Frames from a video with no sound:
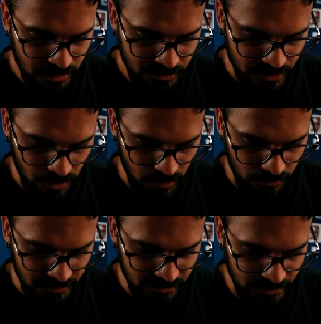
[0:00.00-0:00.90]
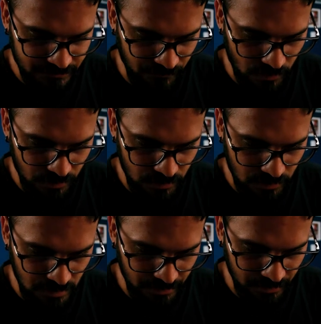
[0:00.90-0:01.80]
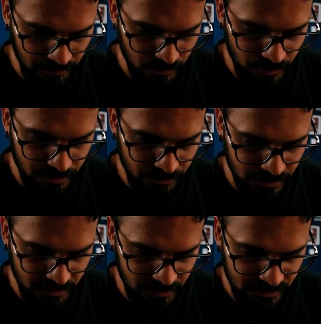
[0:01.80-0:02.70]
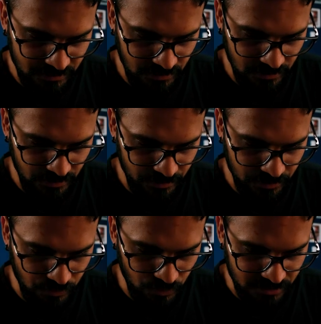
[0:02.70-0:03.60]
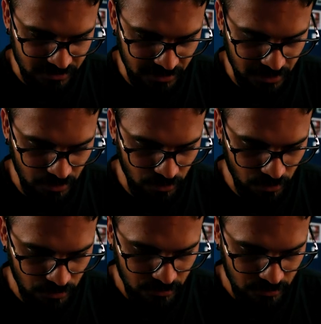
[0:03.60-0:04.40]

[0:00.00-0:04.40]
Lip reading: So in this photo, I am going to increase a little bit towards the yellow.